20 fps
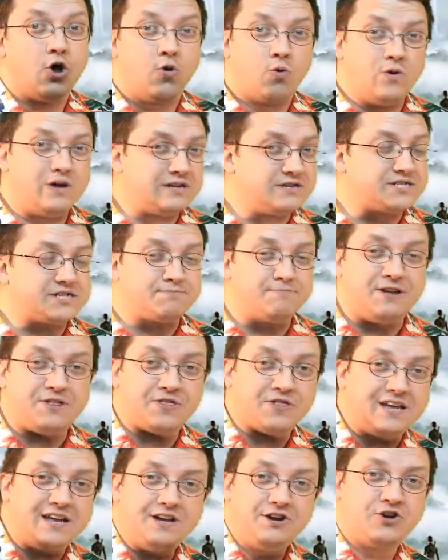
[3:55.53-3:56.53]
Will
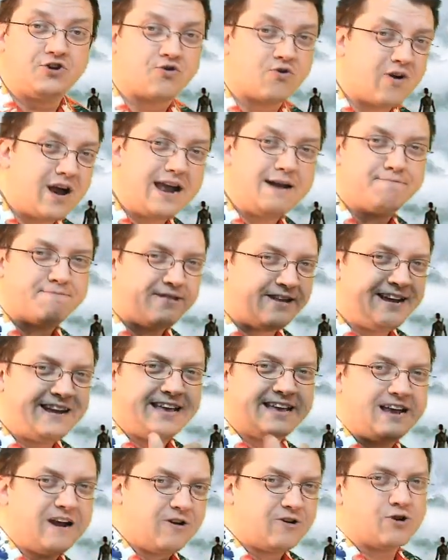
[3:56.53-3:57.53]
Smith did great, playing
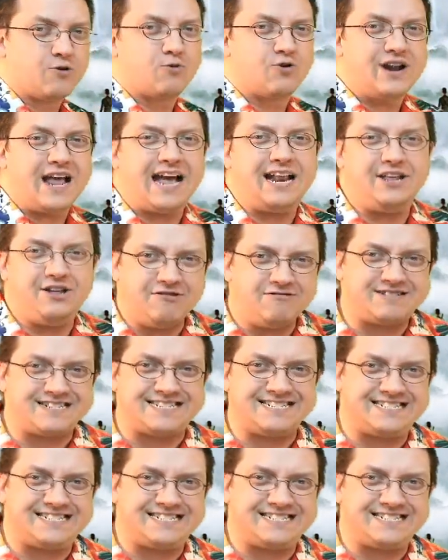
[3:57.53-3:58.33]
a character we're not used